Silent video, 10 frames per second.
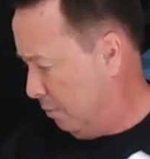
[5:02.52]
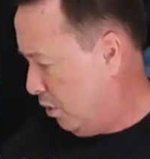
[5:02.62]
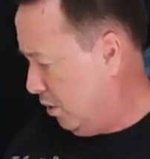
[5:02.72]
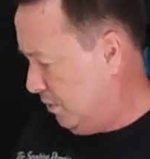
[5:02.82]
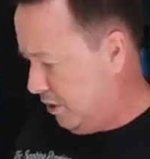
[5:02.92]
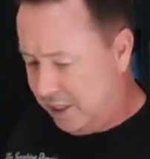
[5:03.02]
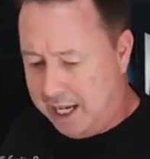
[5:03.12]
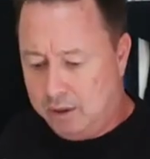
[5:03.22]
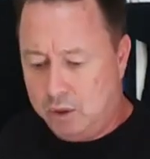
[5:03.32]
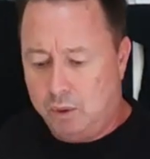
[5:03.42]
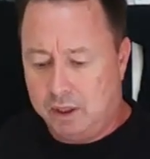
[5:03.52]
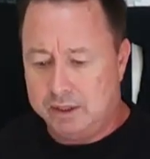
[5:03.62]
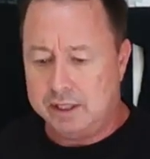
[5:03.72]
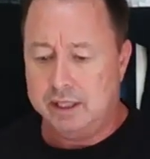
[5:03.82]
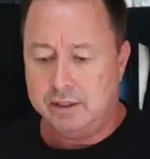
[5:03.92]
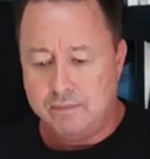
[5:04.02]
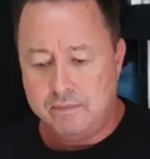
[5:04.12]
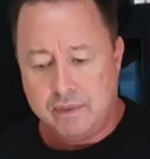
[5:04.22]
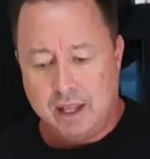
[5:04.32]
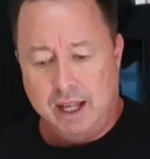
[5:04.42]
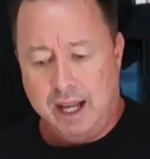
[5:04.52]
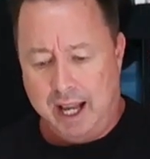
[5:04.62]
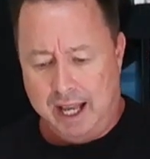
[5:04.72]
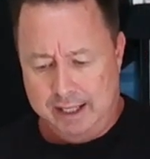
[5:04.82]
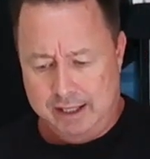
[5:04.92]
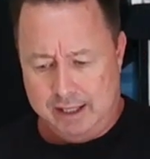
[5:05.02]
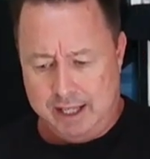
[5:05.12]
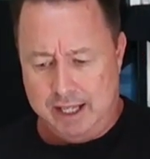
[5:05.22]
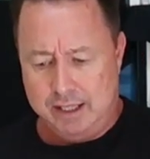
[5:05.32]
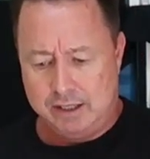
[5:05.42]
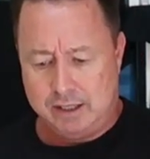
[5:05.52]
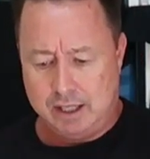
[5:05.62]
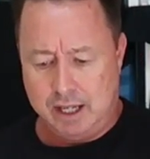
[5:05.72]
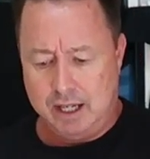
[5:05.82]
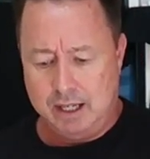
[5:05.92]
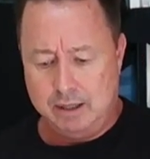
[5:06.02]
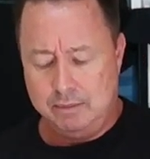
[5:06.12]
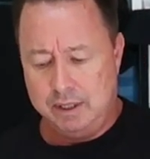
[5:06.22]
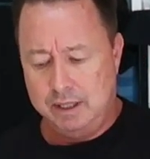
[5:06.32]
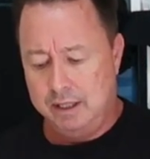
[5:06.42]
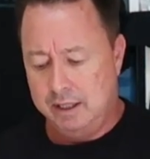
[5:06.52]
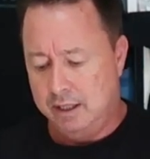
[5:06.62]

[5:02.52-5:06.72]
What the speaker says: improves the sound quality, and it's done